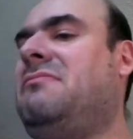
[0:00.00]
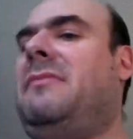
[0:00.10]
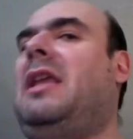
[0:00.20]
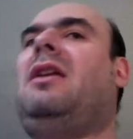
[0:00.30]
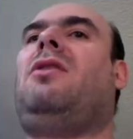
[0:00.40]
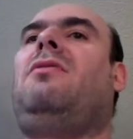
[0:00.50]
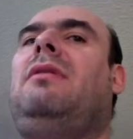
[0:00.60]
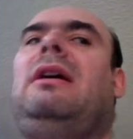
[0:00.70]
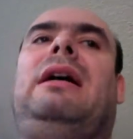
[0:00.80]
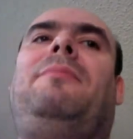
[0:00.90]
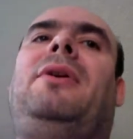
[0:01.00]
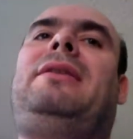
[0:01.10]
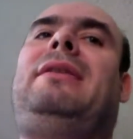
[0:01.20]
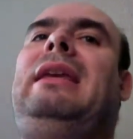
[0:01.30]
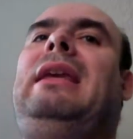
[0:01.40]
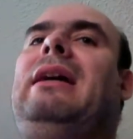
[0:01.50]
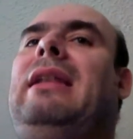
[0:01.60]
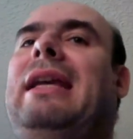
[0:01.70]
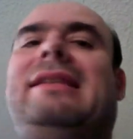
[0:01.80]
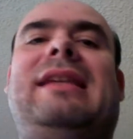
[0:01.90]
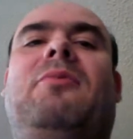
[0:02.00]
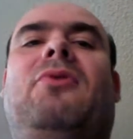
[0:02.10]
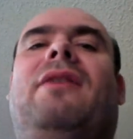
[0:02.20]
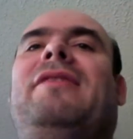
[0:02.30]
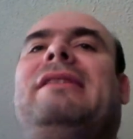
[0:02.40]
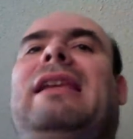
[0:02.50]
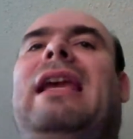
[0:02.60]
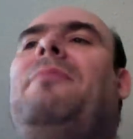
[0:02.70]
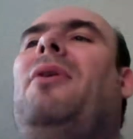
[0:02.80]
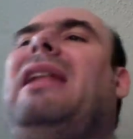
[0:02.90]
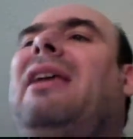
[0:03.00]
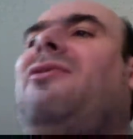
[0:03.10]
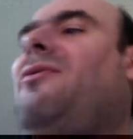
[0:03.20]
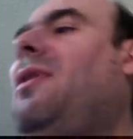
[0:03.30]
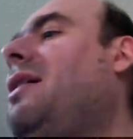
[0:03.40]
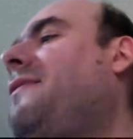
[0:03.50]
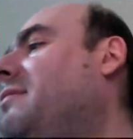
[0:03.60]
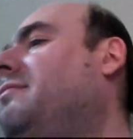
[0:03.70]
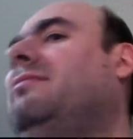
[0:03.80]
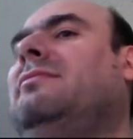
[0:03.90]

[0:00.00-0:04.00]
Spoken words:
You know, I bought the lightsaber. Obviously, I bought like 3 of them.